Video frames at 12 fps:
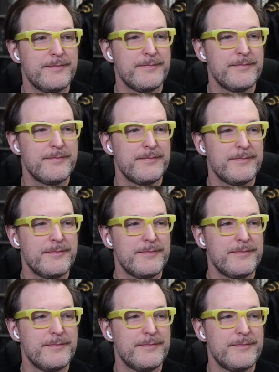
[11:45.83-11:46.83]

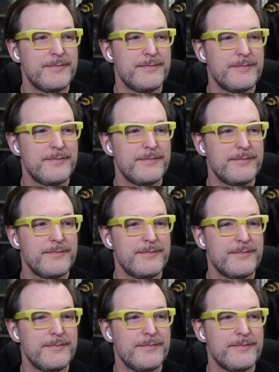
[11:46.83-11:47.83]

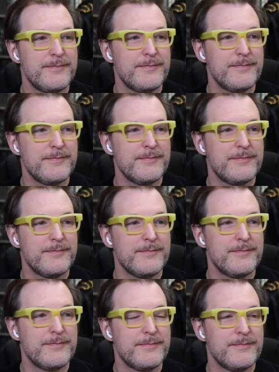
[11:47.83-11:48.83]

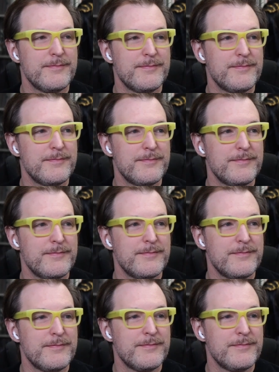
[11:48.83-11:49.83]

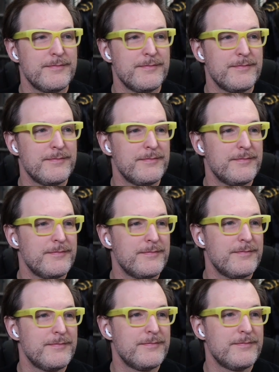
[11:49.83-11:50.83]

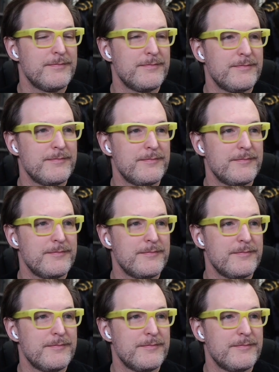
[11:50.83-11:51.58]
(not speaking)